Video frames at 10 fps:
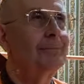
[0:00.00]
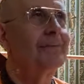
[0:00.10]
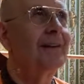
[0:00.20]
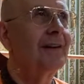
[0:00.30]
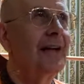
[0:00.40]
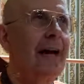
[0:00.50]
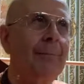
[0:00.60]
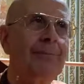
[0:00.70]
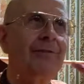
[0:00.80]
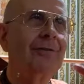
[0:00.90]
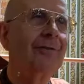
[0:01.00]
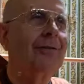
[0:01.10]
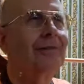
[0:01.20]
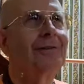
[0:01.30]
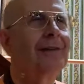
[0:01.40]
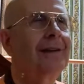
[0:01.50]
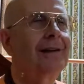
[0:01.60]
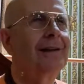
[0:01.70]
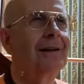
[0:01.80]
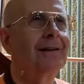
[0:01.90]
to capture
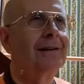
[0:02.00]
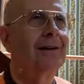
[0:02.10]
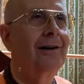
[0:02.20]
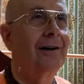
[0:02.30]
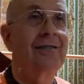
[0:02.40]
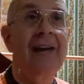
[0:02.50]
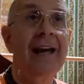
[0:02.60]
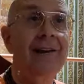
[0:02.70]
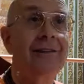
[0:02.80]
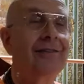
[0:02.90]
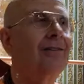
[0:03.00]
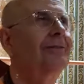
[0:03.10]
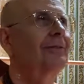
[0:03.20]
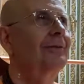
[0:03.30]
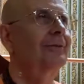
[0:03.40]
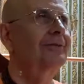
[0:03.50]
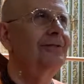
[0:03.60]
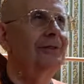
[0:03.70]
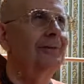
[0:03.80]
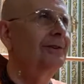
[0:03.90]
the Ganga on his head so
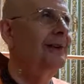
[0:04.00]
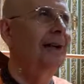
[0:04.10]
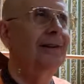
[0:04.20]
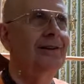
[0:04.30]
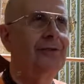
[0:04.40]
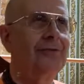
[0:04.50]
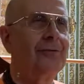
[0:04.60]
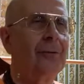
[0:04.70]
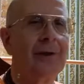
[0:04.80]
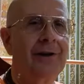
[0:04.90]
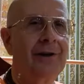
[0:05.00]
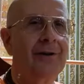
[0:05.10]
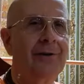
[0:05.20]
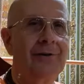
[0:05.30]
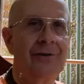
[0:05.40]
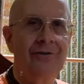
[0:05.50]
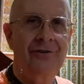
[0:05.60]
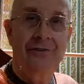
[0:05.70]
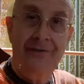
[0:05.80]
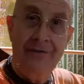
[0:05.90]
she would not destroy the earth as
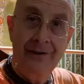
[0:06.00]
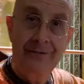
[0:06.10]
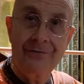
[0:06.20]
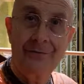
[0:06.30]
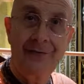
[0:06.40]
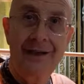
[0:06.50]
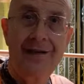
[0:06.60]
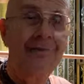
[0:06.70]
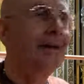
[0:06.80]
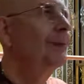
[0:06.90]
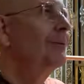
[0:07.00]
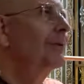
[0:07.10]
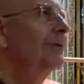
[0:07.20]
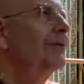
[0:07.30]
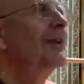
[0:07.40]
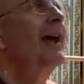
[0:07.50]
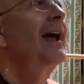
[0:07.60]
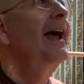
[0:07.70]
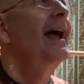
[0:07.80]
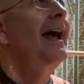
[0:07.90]
she fell from the heavenly worlds.
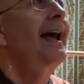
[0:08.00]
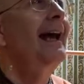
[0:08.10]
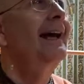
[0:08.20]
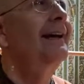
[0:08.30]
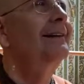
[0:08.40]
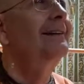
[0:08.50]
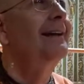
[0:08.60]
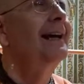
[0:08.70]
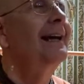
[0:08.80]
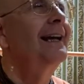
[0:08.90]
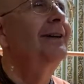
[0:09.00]
And he